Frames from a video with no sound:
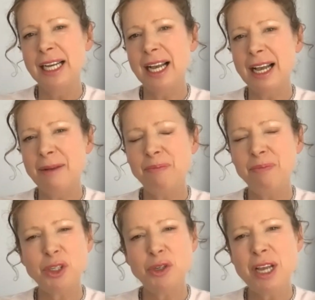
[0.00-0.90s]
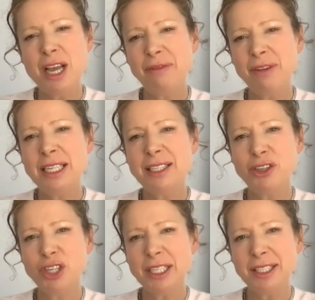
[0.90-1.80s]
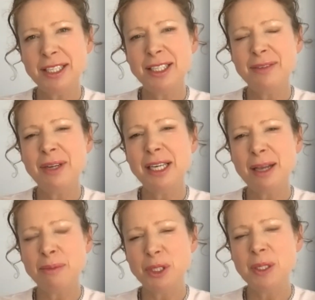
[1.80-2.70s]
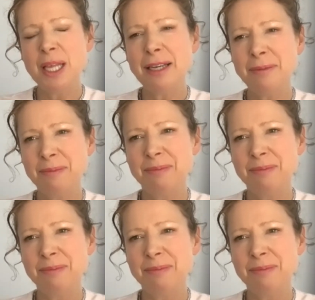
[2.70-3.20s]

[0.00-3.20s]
Do you have any suggestions when it comes to that?